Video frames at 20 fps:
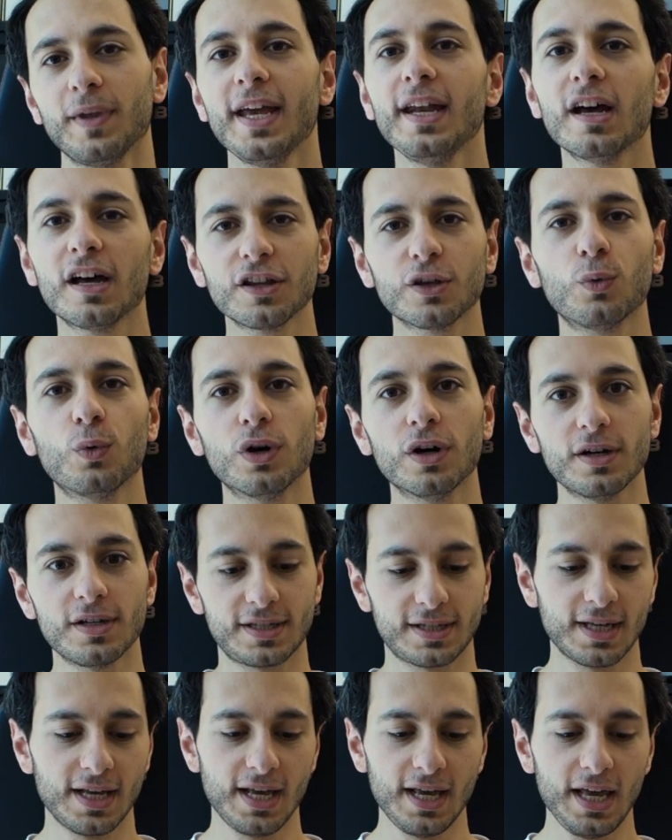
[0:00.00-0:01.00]
In other
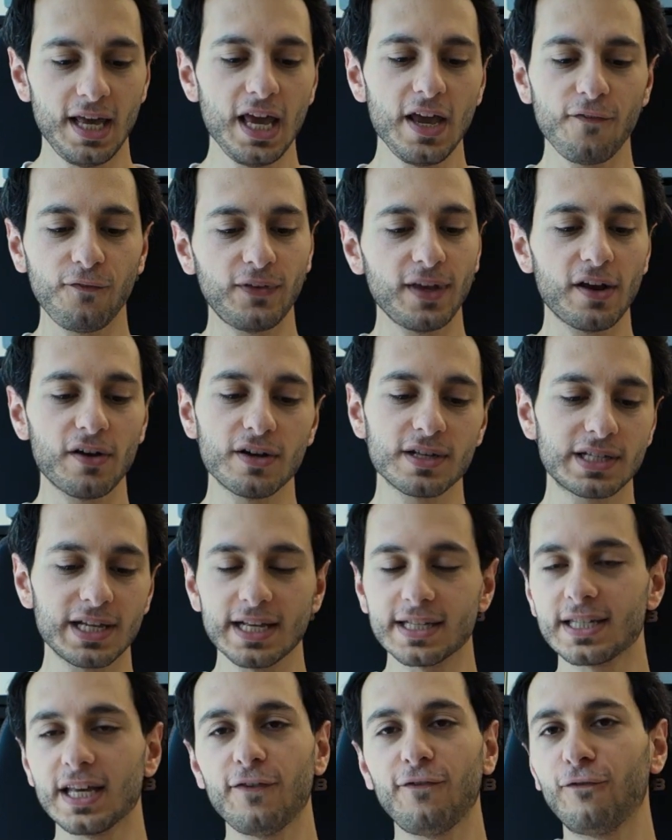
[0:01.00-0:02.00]
words, if there is,
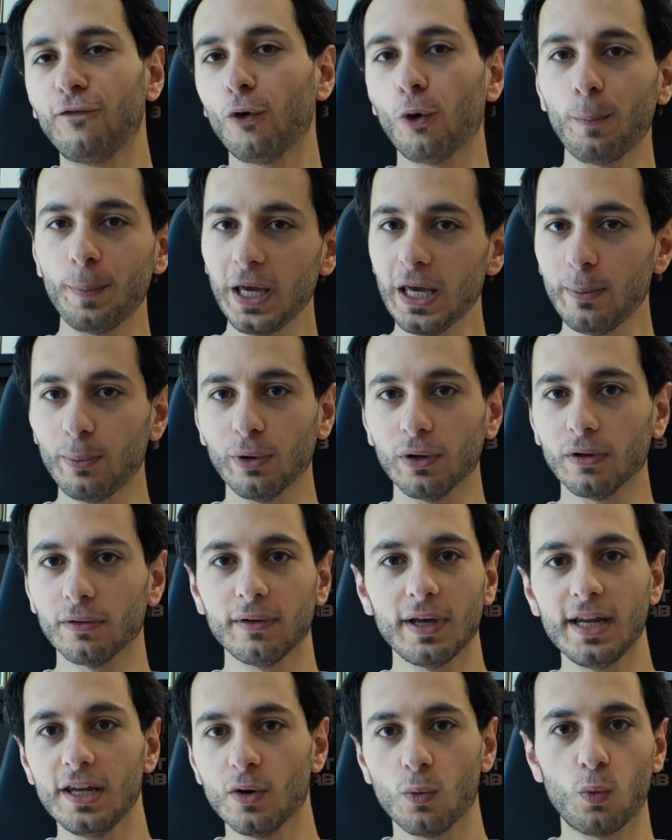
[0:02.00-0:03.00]
let's say, 4 people
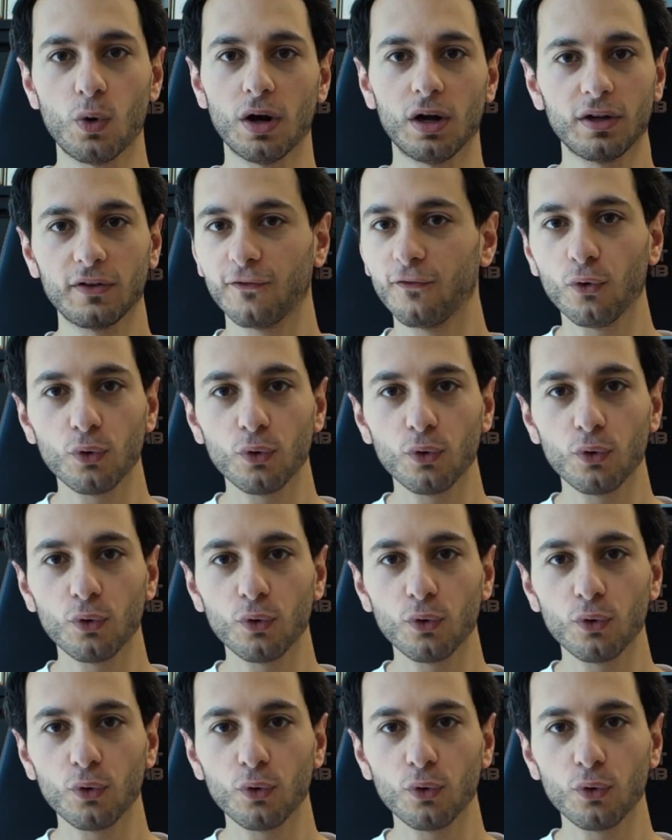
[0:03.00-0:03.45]
in the world,